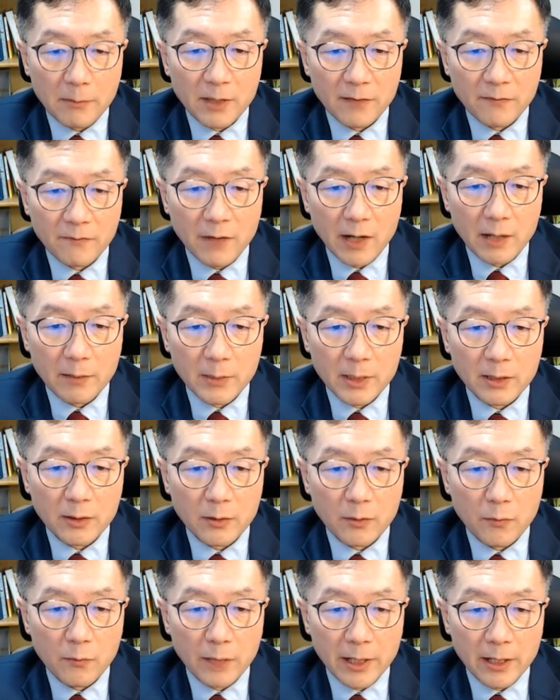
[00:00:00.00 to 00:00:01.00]
environment
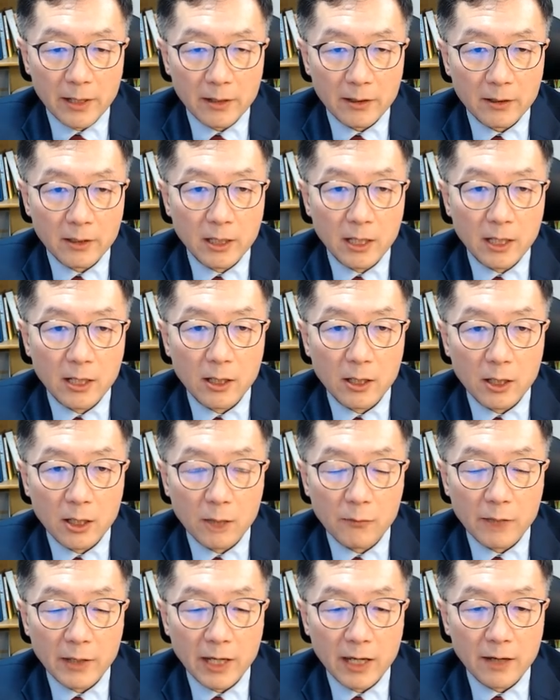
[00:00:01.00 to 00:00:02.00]
where uh,
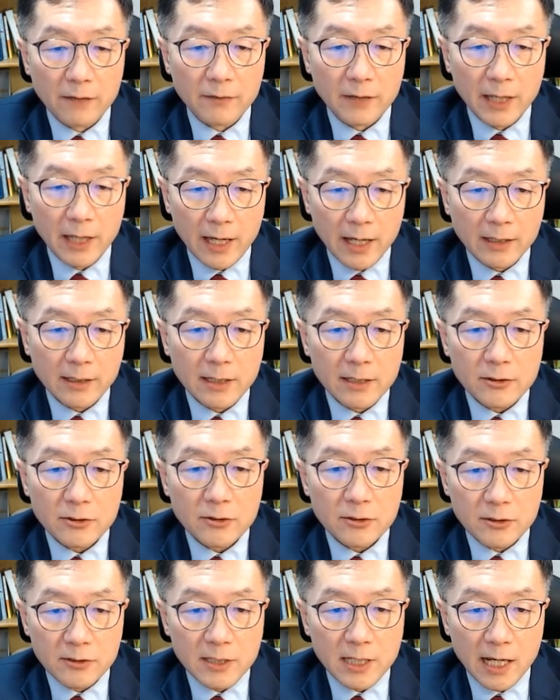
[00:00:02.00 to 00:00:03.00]
we have to act as a
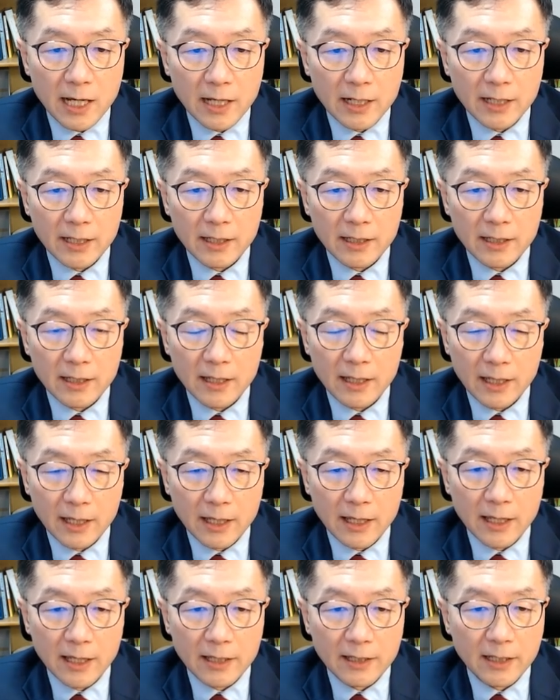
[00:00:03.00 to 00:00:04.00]
society
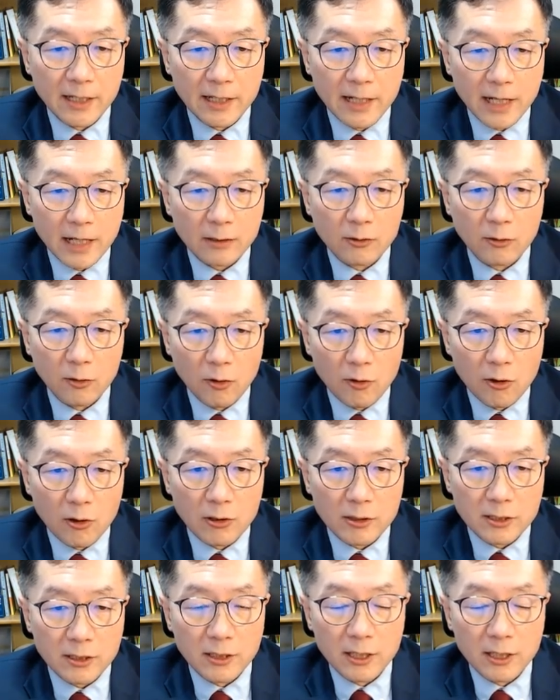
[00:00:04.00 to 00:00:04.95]
and enact laws